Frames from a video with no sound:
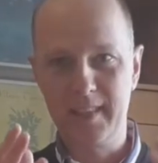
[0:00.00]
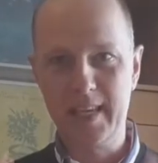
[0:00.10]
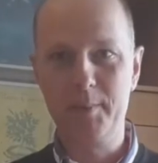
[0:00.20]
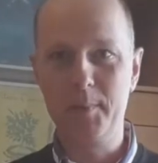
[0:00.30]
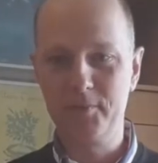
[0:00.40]

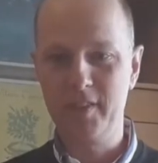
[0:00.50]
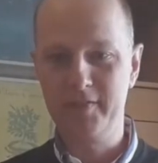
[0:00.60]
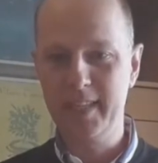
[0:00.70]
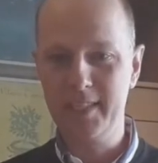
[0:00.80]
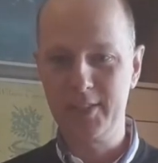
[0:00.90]
came up
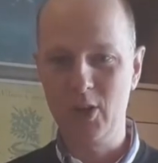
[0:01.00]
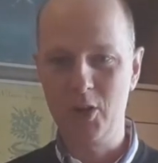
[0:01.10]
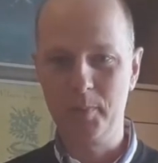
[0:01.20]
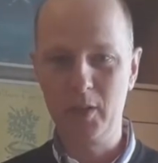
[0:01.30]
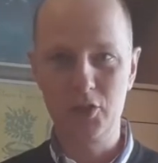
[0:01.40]
with this
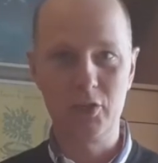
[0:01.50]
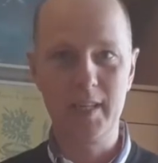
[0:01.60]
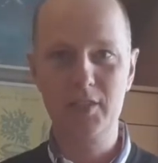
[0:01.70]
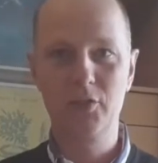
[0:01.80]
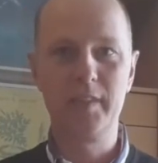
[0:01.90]
song, because the
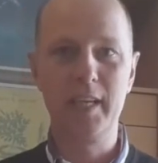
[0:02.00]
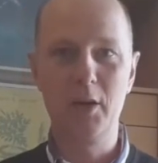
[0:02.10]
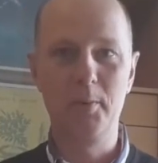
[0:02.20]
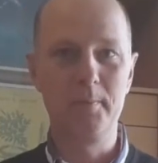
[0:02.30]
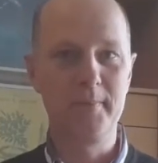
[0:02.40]
rest of the
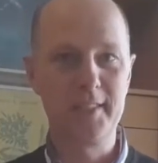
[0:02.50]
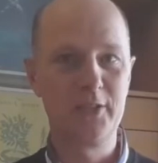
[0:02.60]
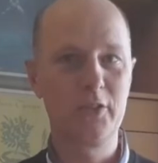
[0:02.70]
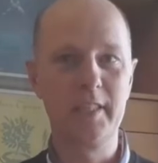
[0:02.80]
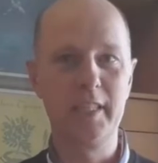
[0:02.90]
album is
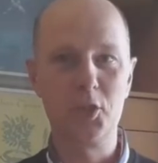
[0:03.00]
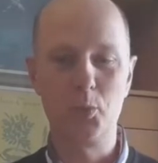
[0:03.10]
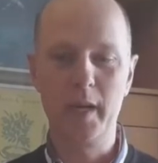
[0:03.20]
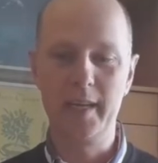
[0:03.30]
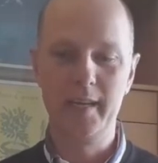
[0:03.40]
not in this
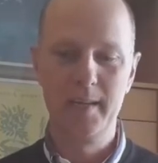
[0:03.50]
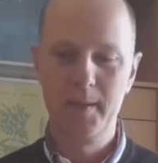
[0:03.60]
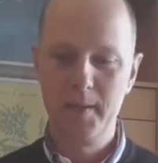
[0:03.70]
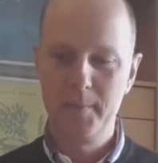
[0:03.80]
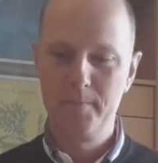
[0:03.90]
way.
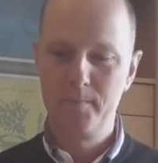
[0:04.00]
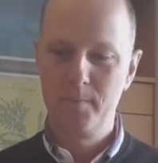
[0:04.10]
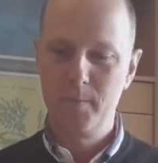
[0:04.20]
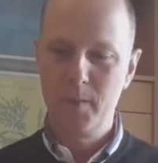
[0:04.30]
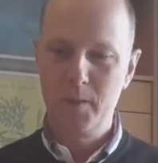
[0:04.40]

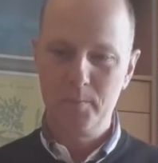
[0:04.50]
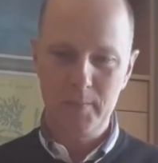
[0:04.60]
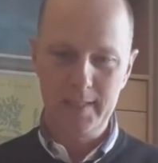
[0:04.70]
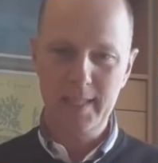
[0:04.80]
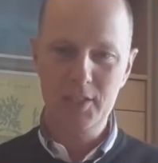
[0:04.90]

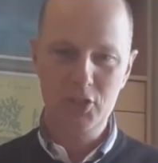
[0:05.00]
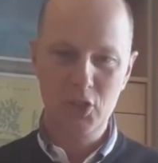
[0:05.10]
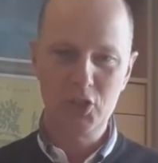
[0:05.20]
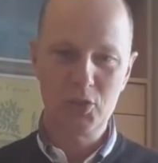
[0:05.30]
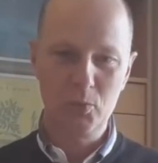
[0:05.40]
But this
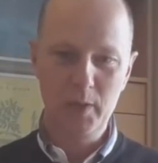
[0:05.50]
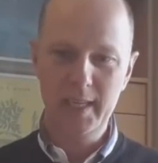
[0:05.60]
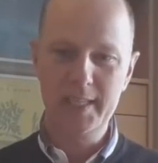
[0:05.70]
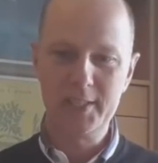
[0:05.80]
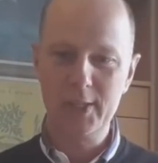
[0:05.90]
song
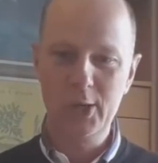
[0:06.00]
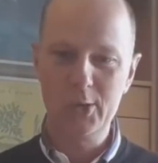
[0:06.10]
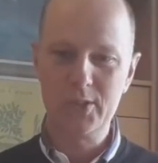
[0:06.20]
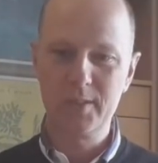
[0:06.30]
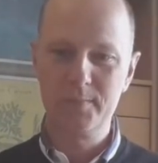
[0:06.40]
really
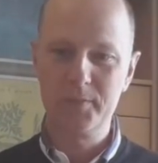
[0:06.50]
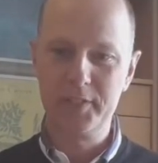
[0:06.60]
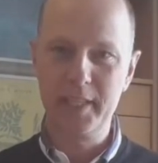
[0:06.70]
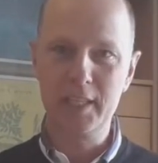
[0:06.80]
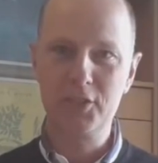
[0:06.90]
shows
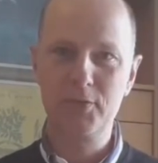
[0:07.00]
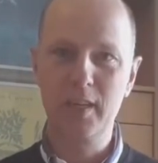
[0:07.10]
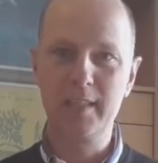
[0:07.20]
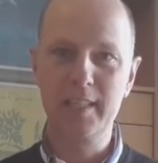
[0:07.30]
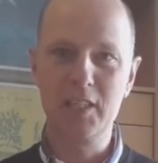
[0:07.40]

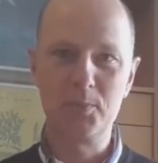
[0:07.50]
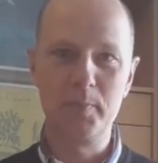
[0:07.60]
JazzFunk in its